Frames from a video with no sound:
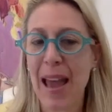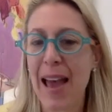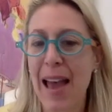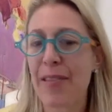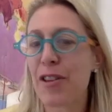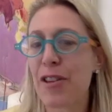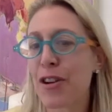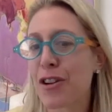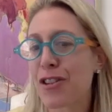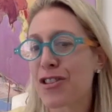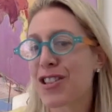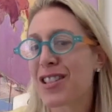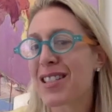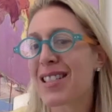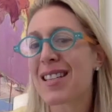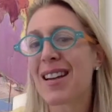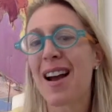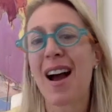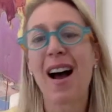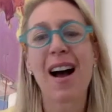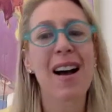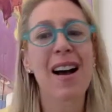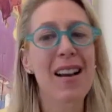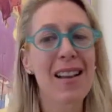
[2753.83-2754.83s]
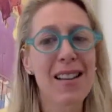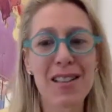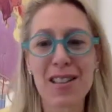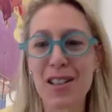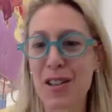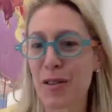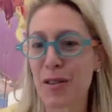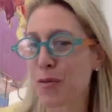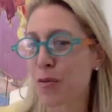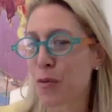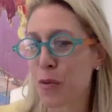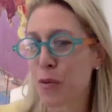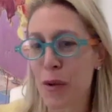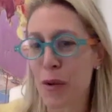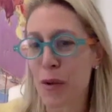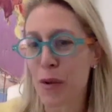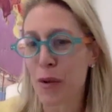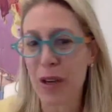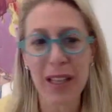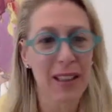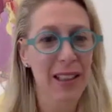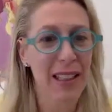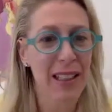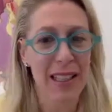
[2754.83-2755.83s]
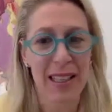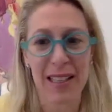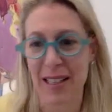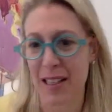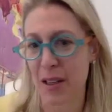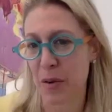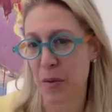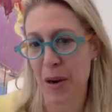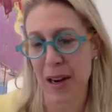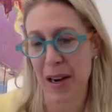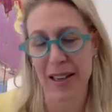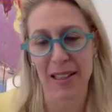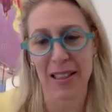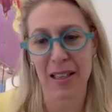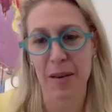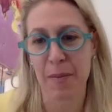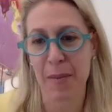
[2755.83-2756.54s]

And there's tons of really easy ways